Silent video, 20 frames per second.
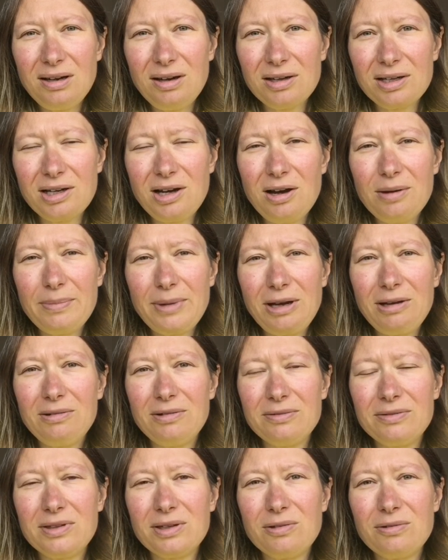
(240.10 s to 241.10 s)
I come out
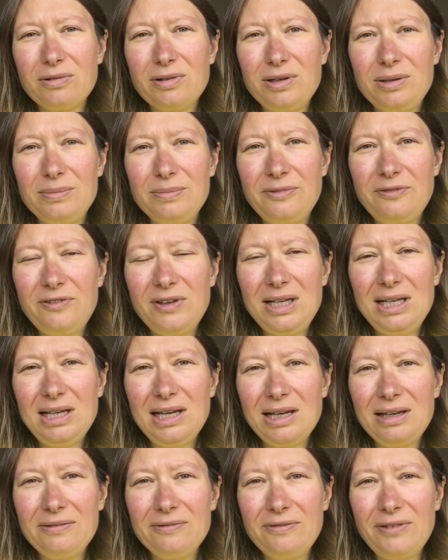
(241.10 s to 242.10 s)
of the group
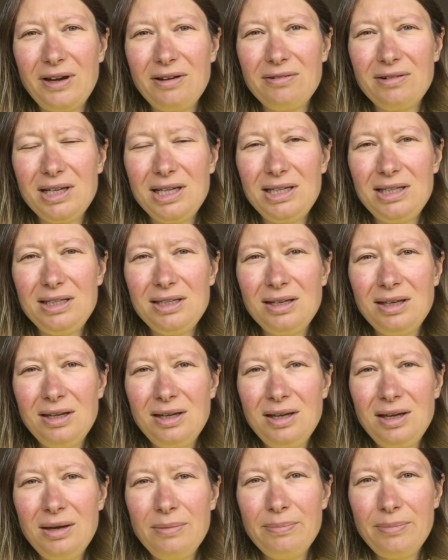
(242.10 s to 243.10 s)
feeling very
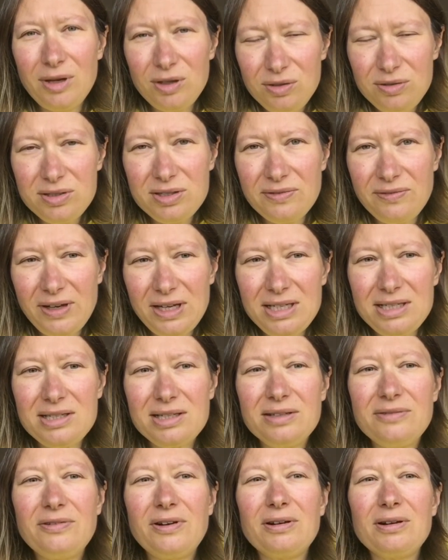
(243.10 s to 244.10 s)

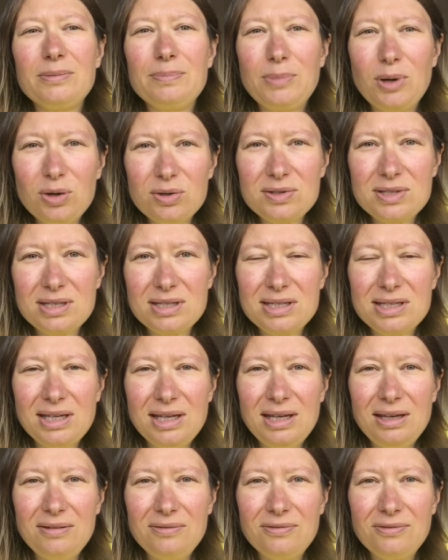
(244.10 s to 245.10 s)
motivated, very
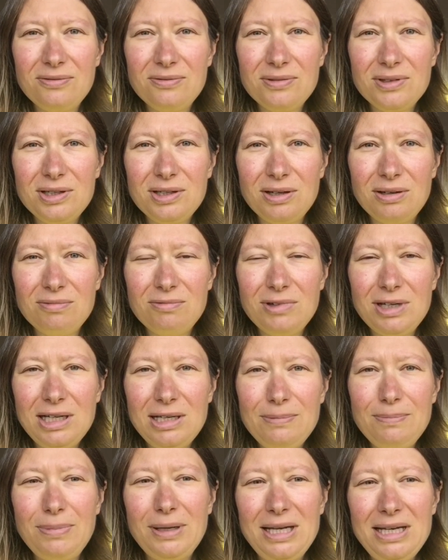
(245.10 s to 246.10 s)
positive, you know, really
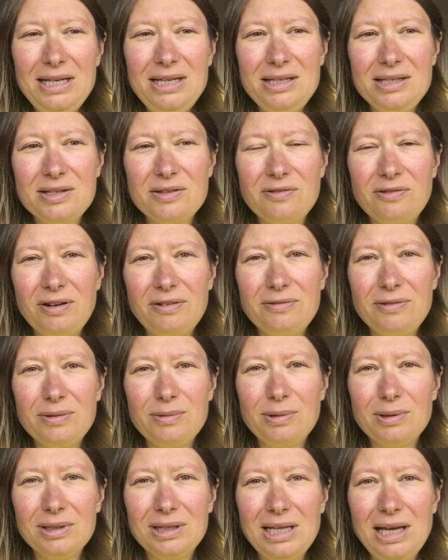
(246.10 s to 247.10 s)
pleased for
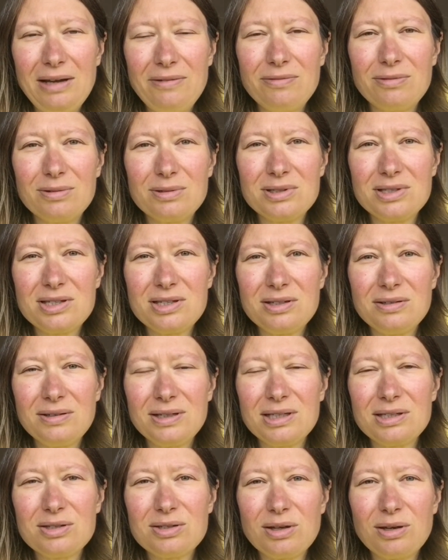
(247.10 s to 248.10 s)
everyone that everyone's
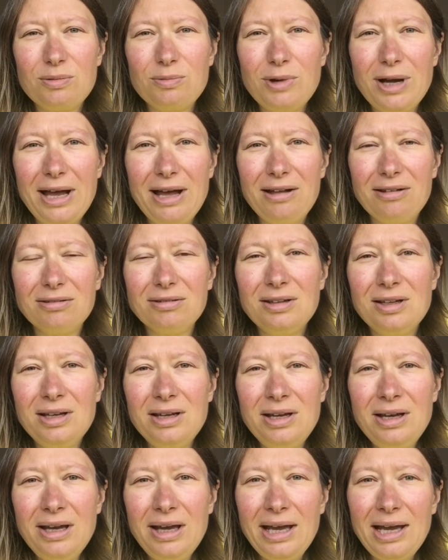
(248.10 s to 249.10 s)
doing so well.
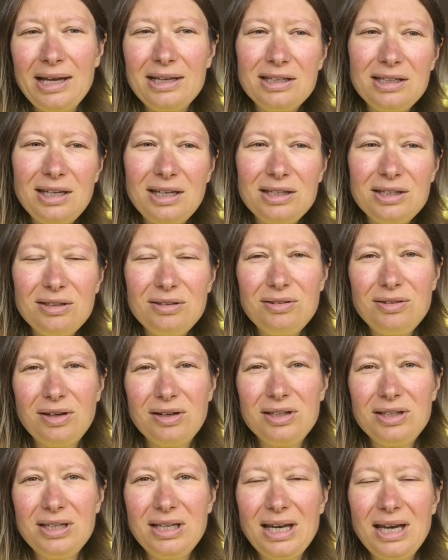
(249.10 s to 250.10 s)
And, yeah, you know,
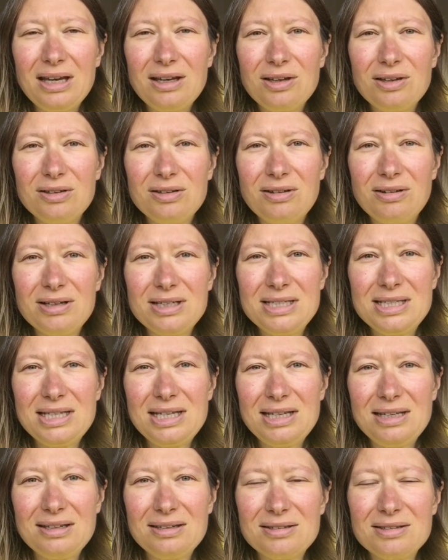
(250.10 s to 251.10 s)
you get good
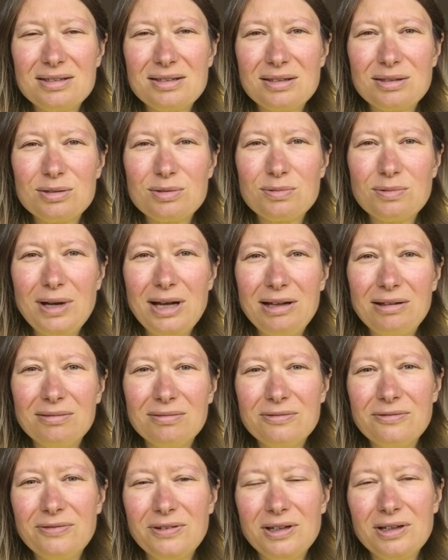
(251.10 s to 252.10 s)
ideas as well
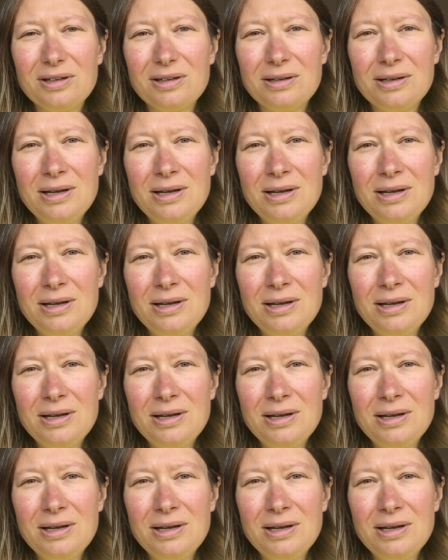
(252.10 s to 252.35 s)
for